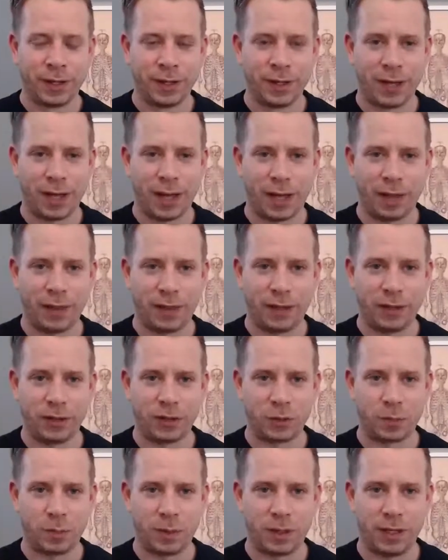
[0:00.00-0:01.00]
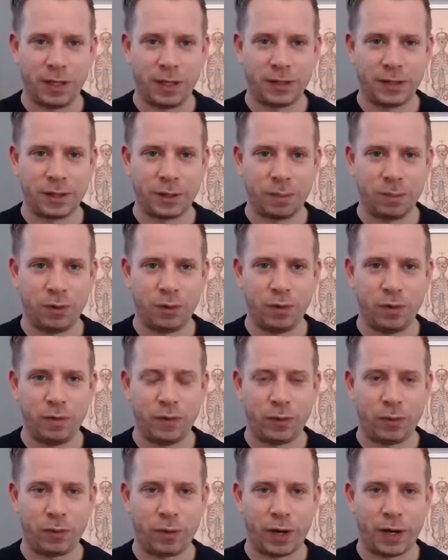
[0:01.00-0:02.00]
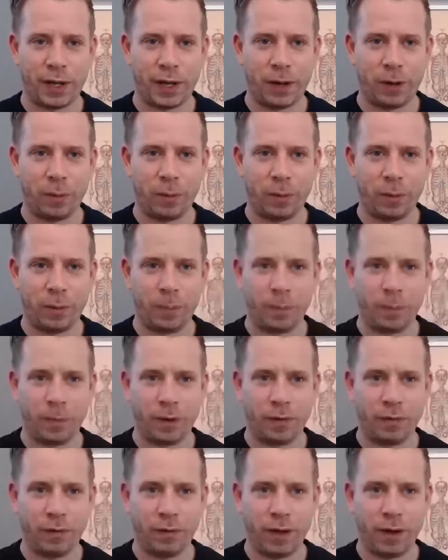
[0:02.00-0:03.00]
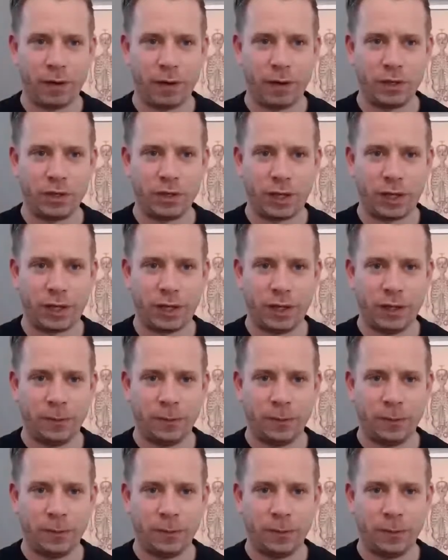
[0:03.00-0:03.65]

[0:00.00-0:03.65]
and then just begin to move your right elbow very gently